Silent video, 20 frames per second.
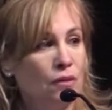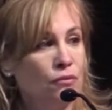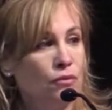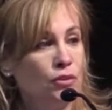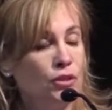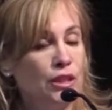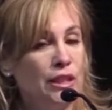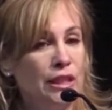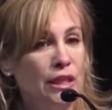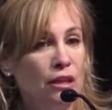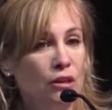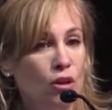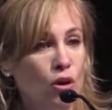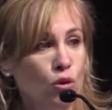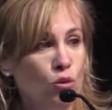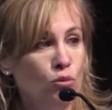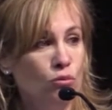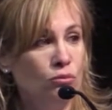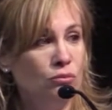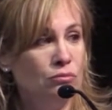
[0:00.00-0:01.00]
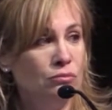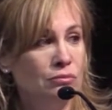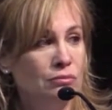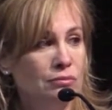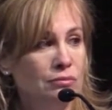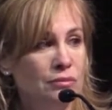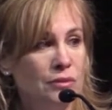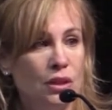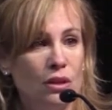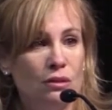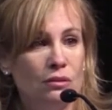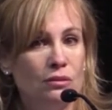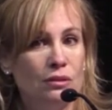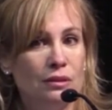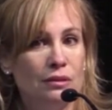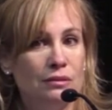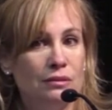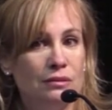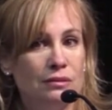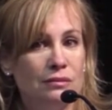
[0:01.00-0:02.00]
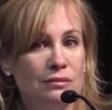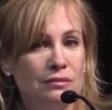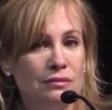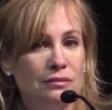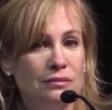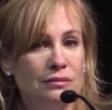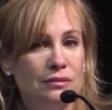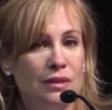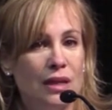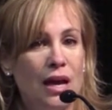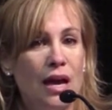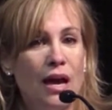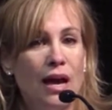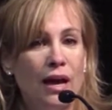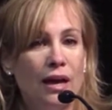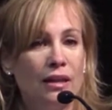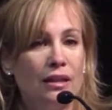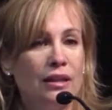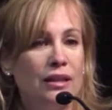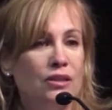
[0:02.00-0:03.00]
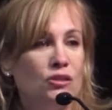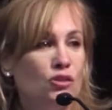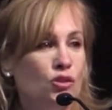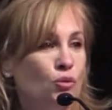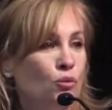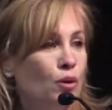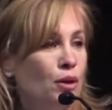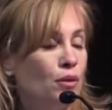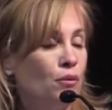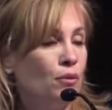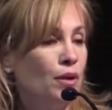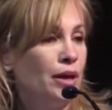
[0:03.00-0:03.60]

For TLO, no. Unless you want to